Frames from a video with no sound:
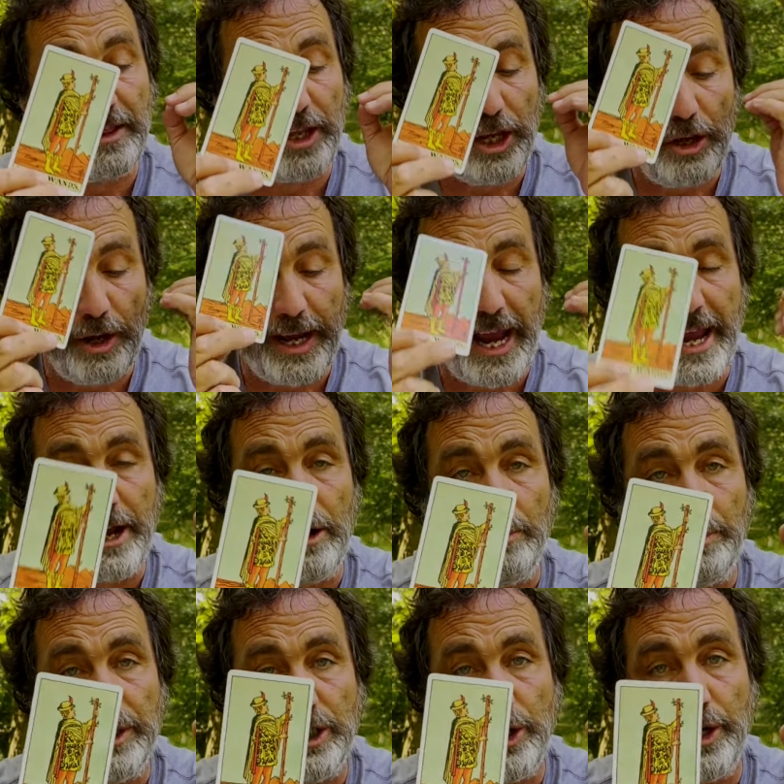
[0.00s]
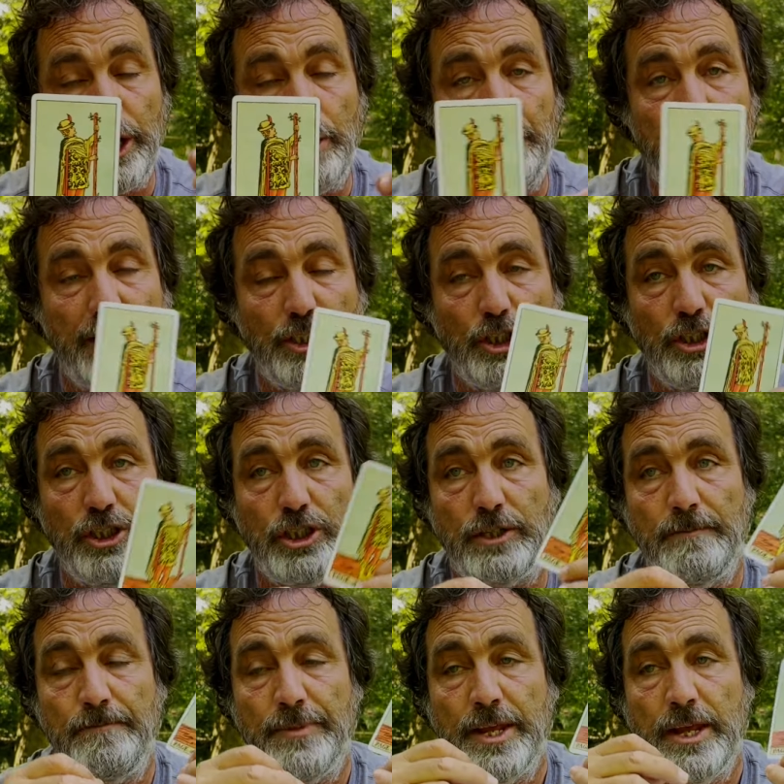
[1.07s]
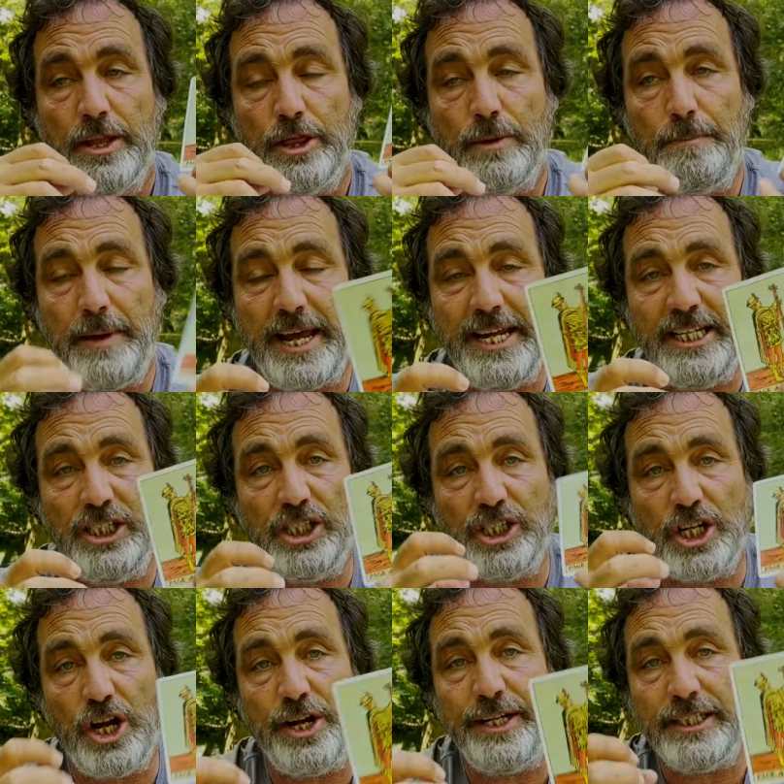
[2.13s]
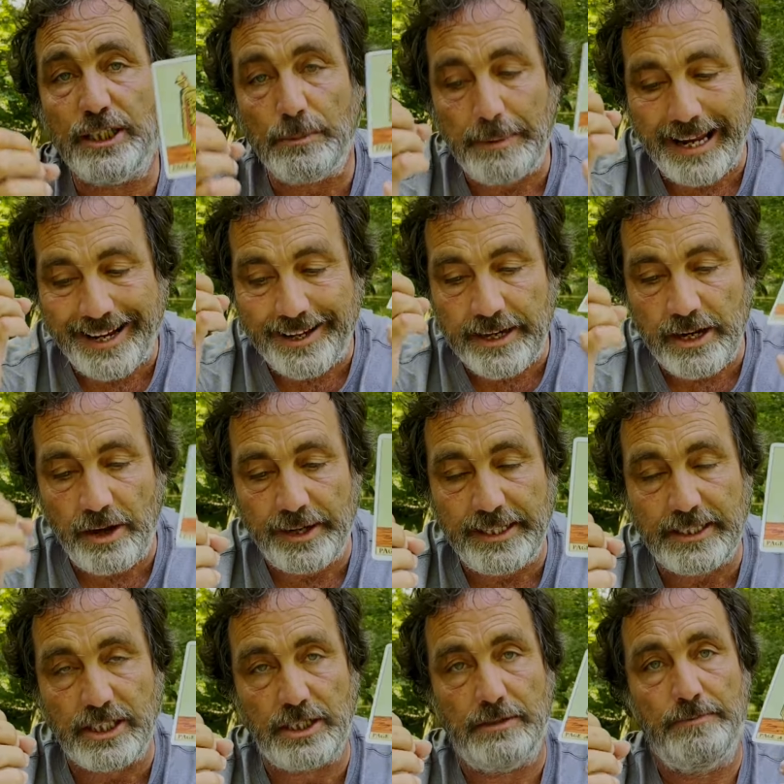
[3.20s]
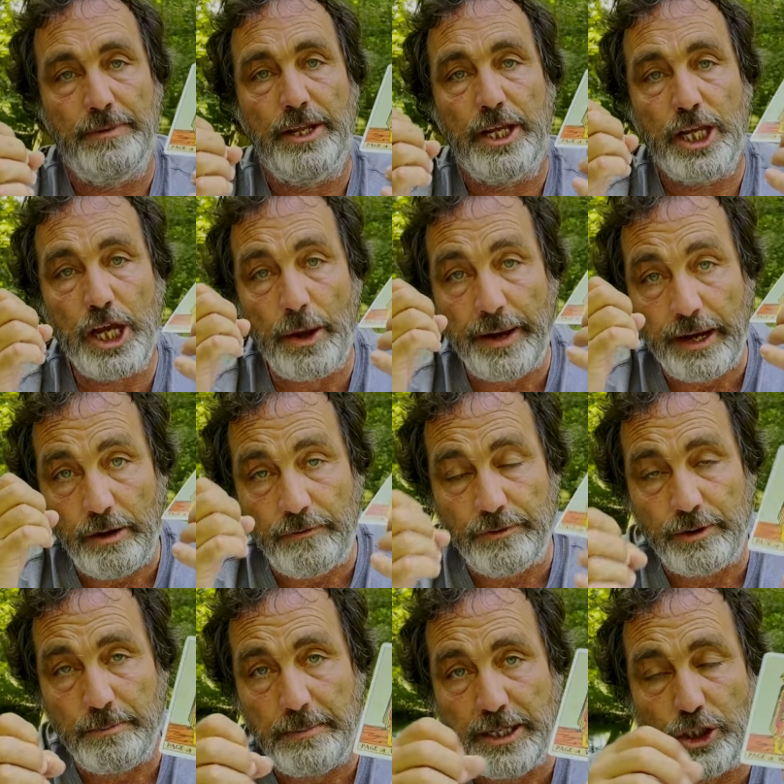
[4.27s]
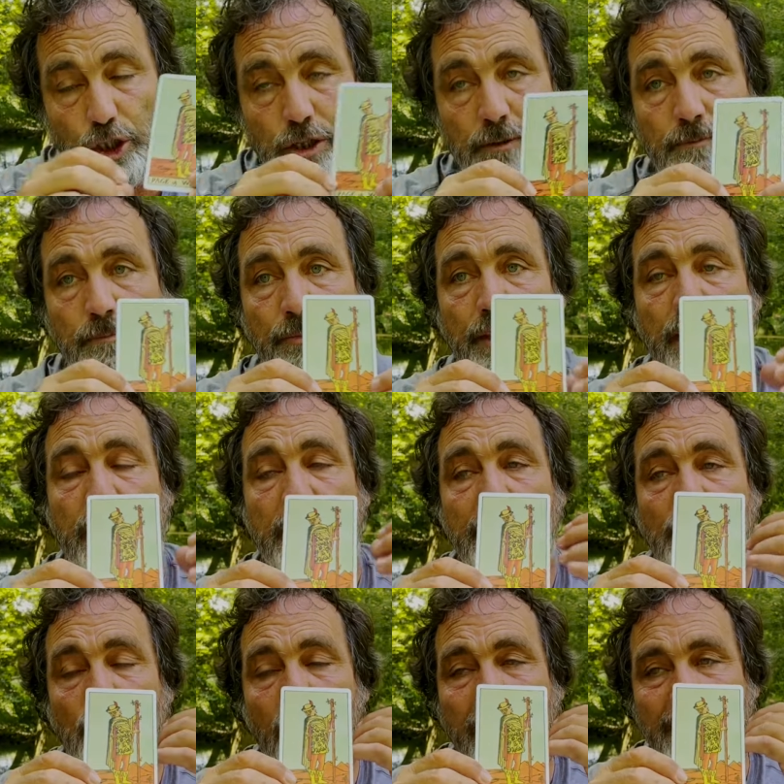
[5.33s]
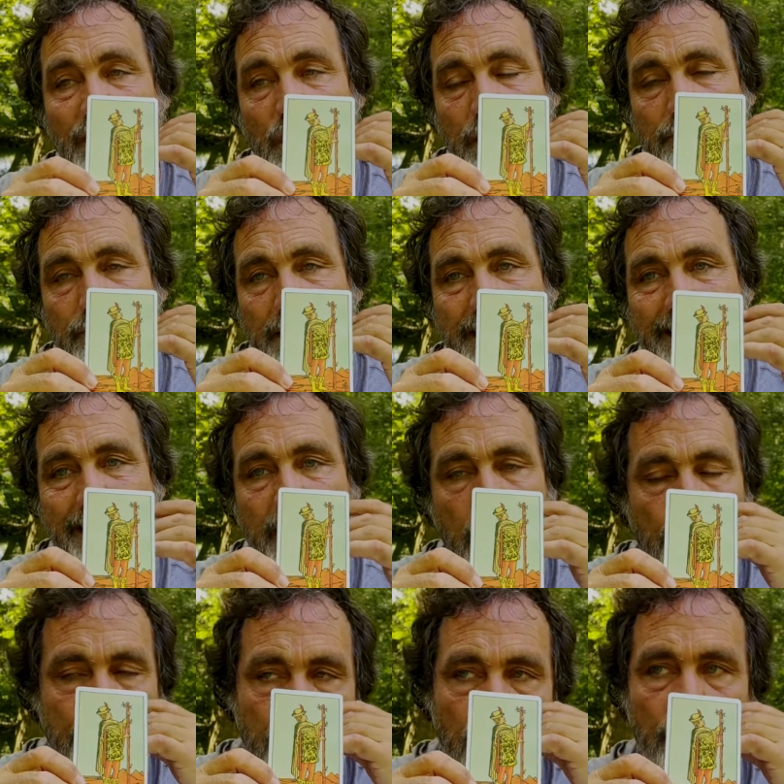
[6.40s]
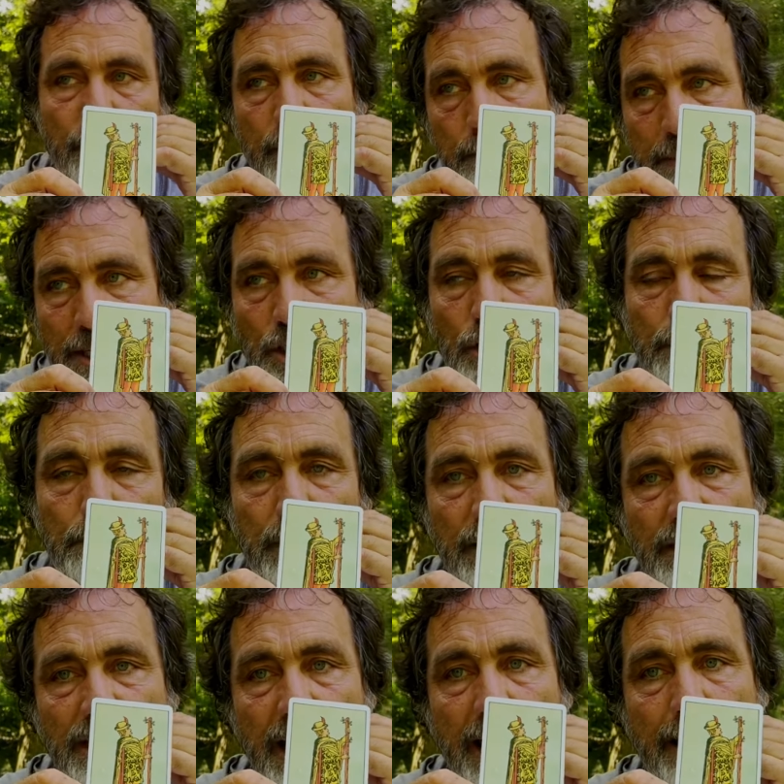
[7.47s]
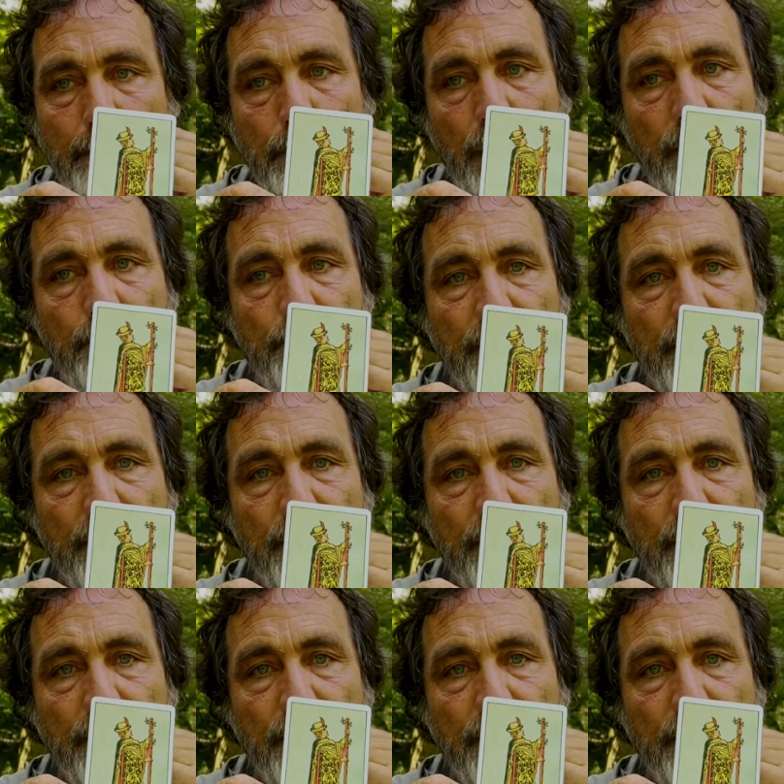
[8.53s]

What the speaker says: that you're getting on with doing your passions. The page is learning to be a knight going off on a mission. It's not actually really going off on a mission per se, but